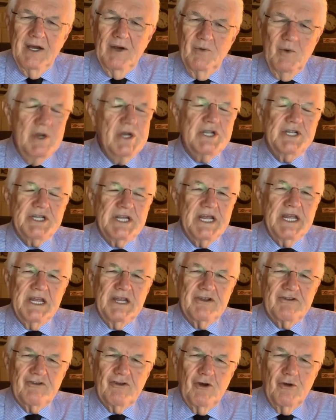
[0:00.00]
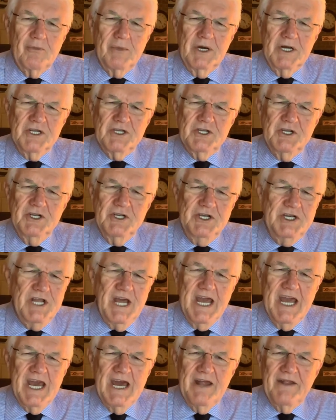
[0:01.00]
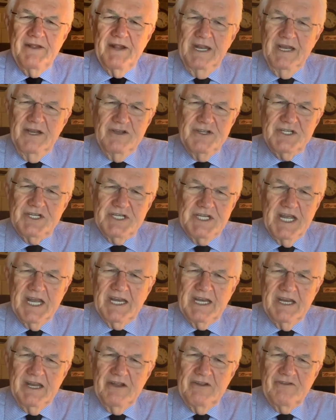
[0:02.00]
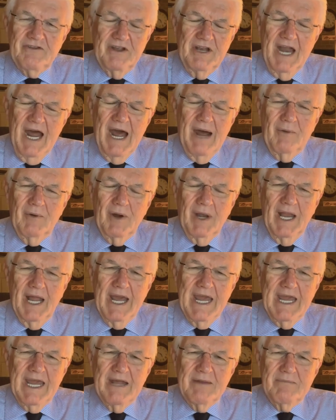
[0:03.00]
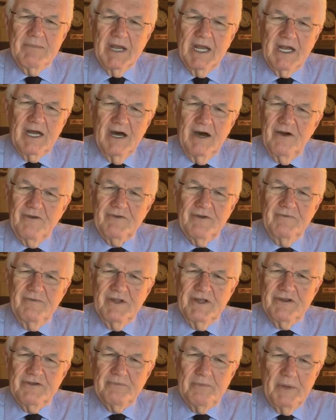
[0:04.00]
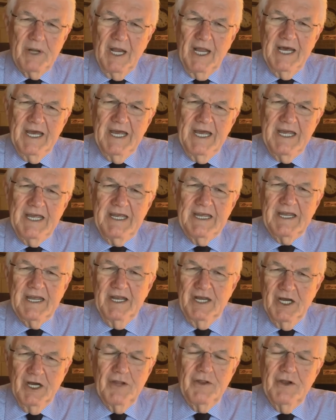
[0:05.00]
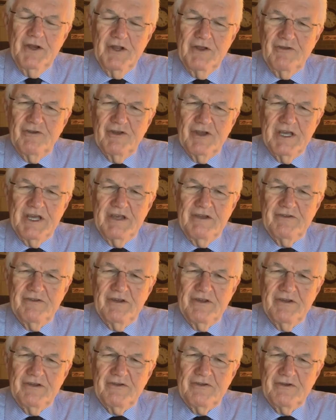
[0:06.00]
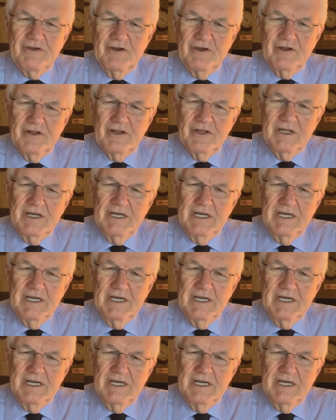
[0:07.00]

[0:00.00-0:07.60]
We're seeing so much death and sickness in our land because of this plague and other diseases till